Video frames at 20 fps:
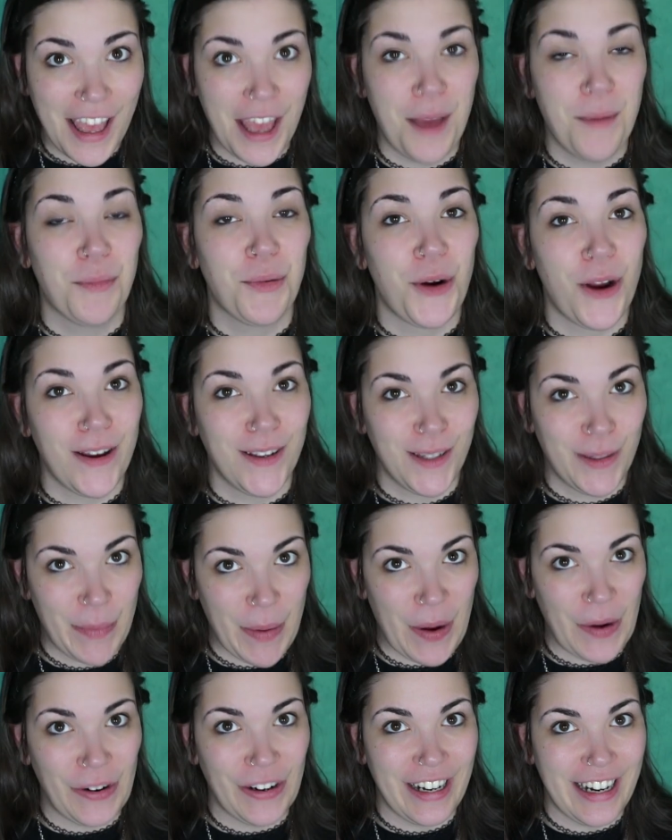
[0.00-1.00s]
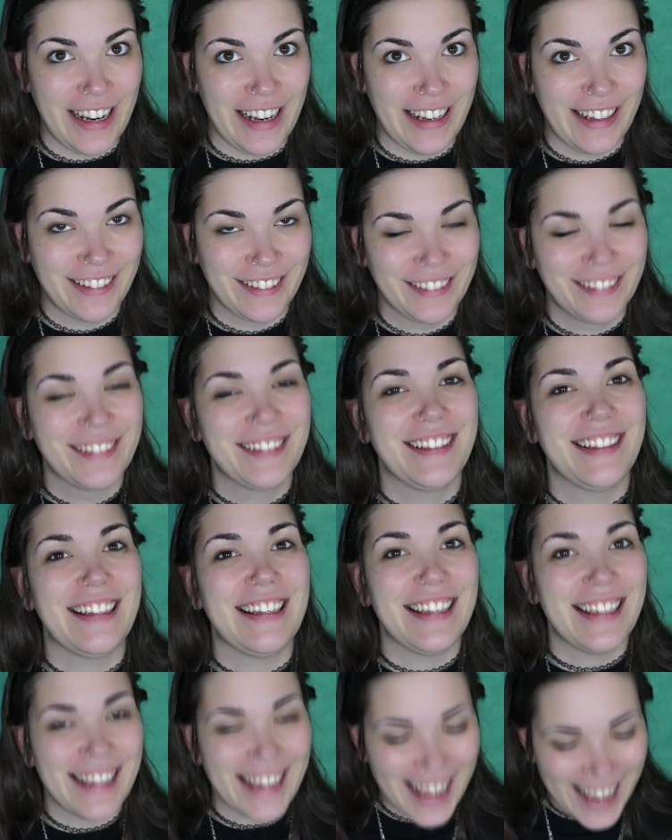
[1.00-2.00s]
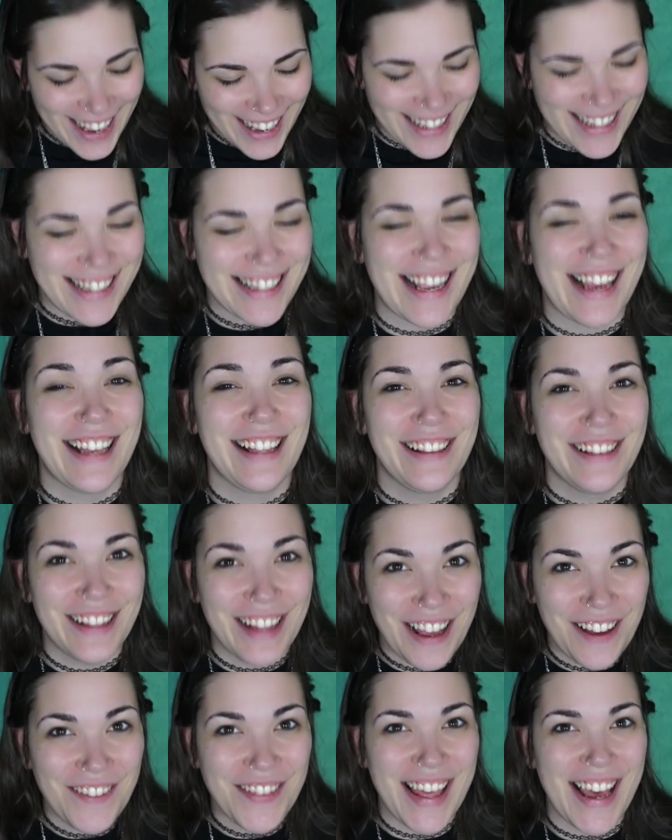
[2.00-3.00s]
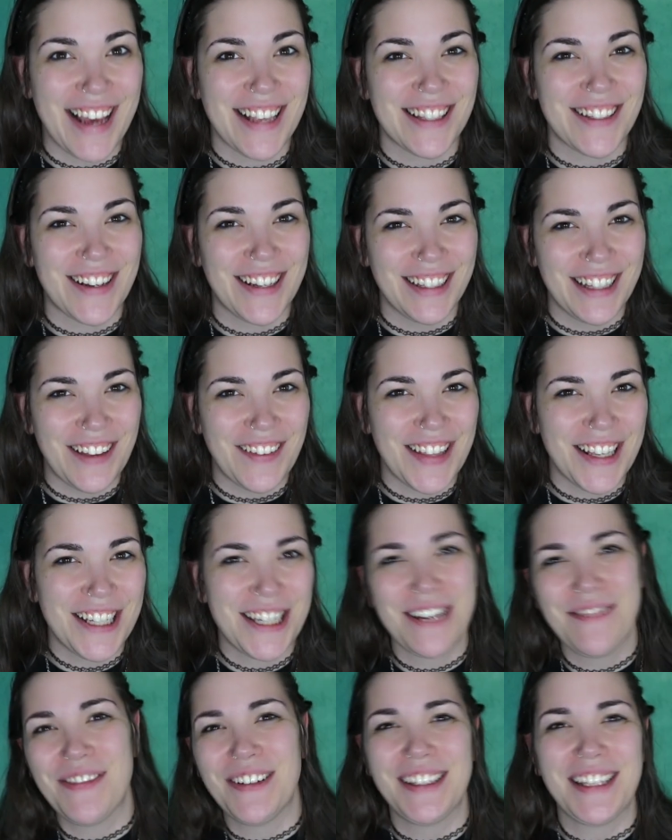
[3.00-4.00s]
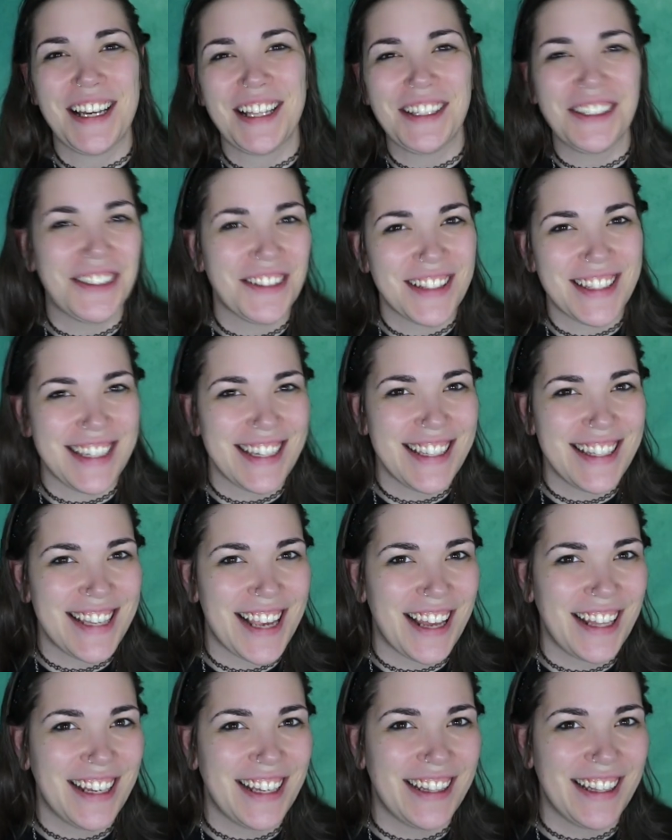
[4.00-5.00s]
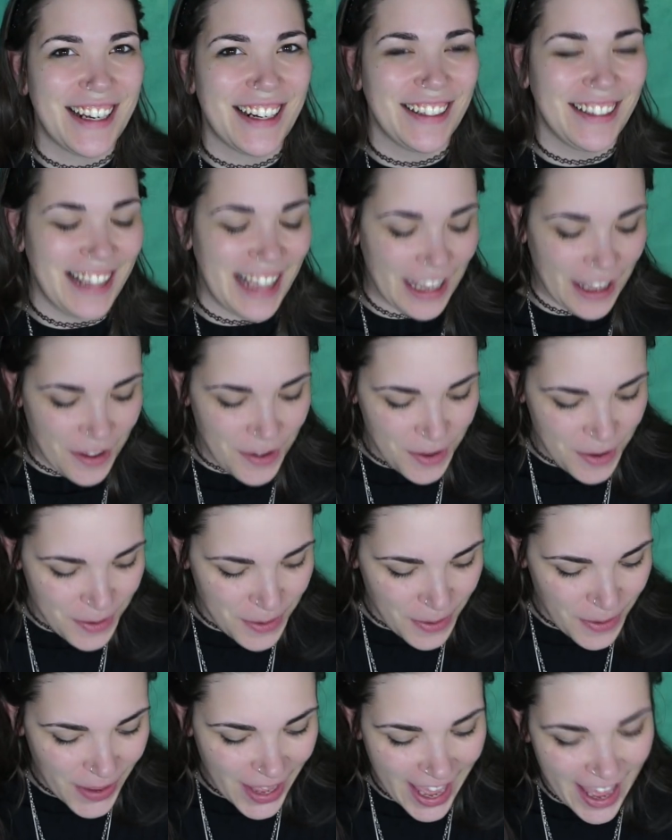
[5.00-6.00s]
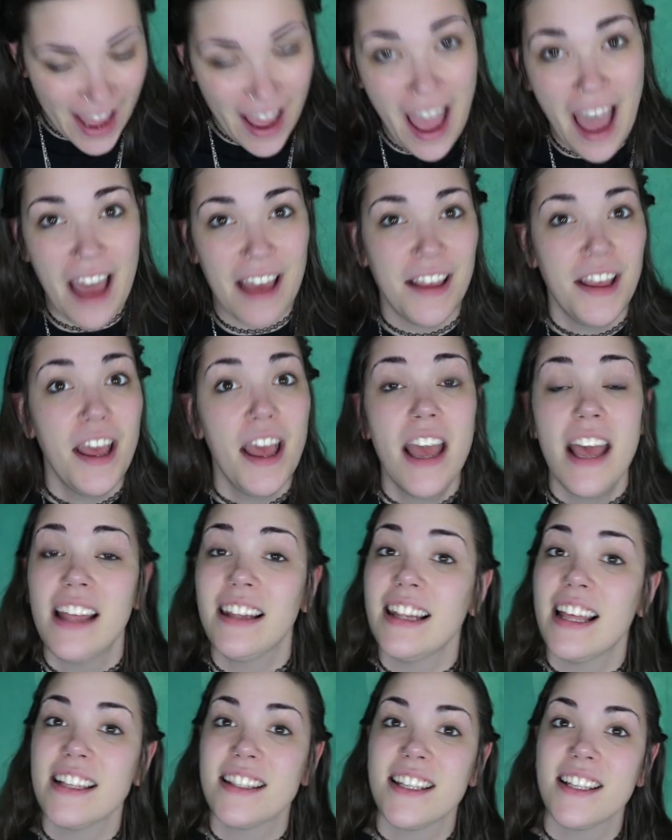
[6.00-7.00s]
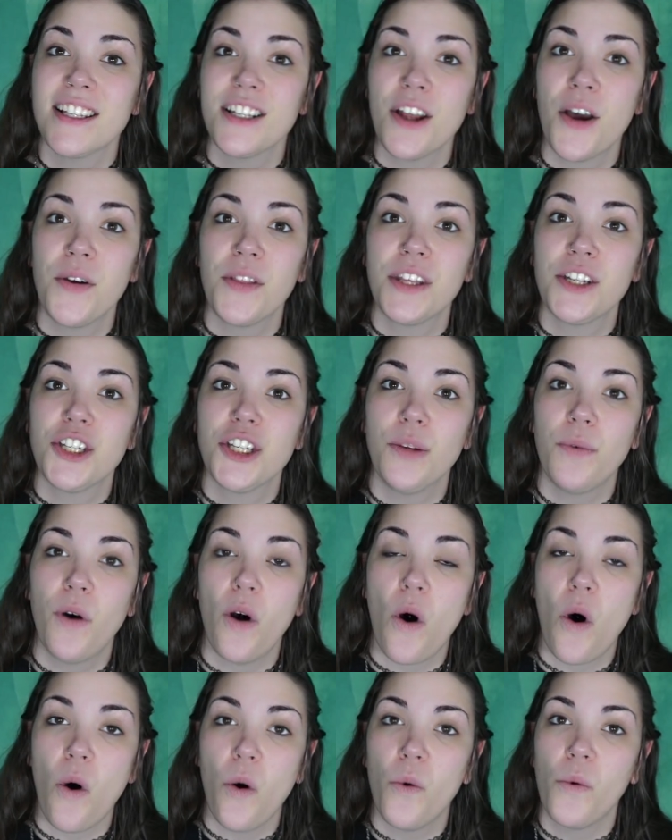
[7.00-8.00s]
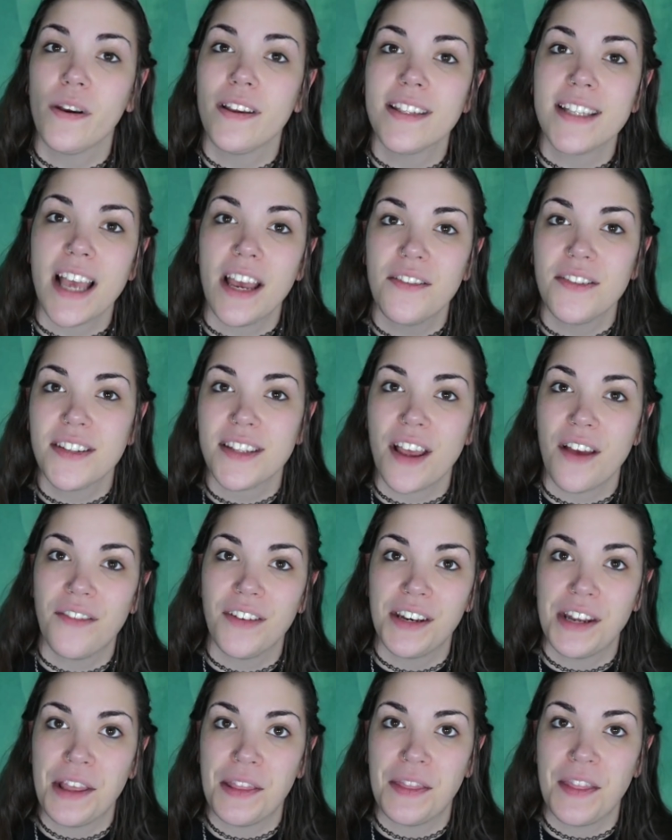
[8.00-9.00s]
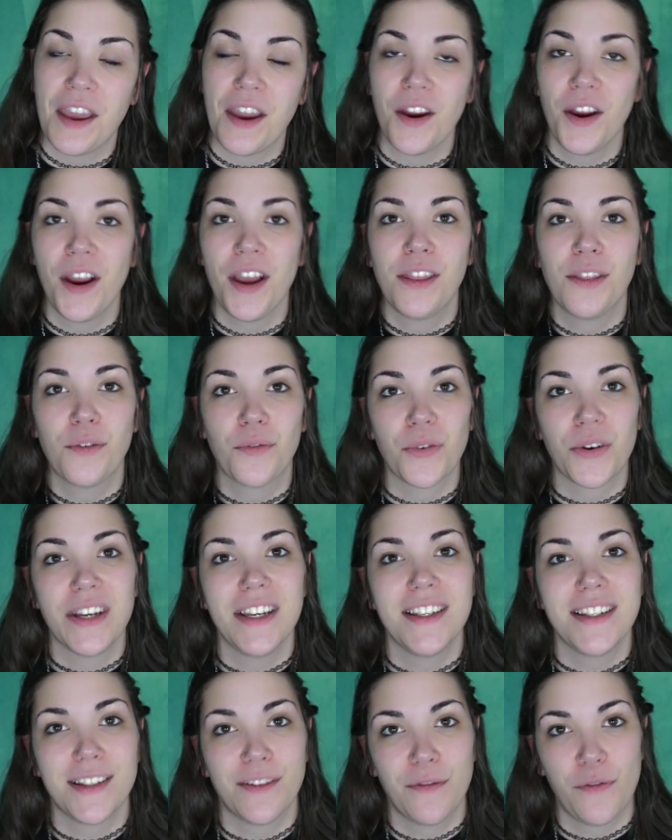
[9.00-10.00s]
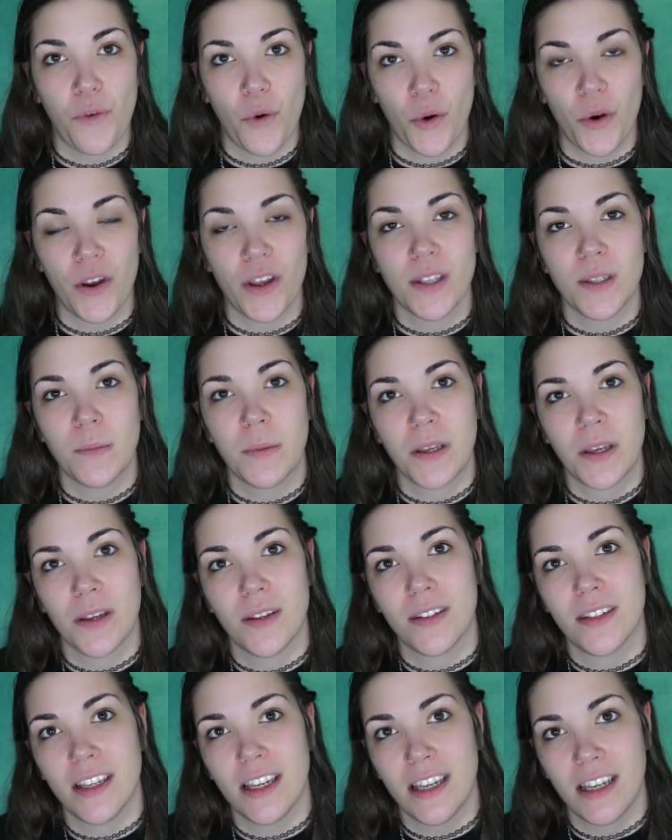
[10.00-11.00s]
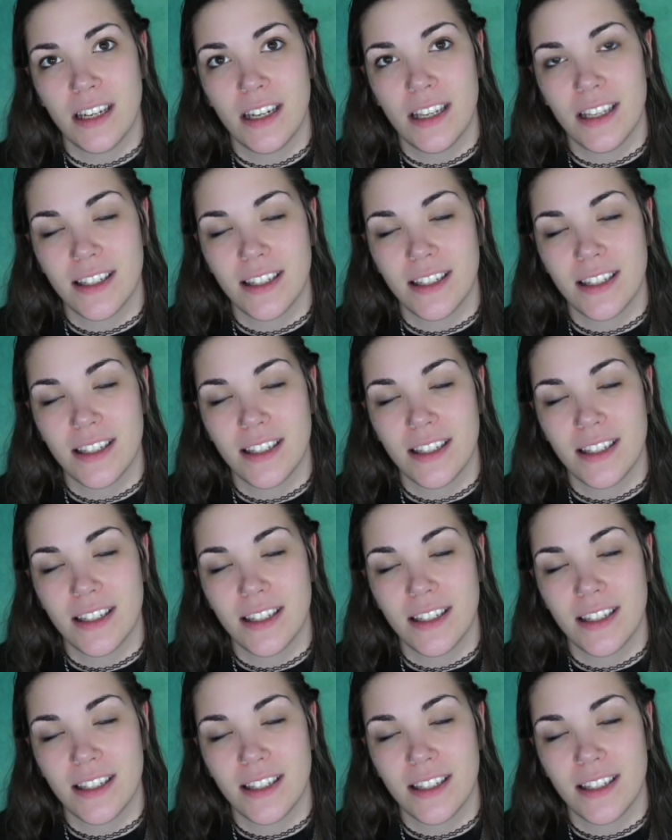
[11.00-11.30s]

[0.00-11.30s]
and prosperity. Yes, I love that. So I love that she put that little detail in there, like, ooh, okay, I, lets us know that she will always have seven in there, and the reason for it is because it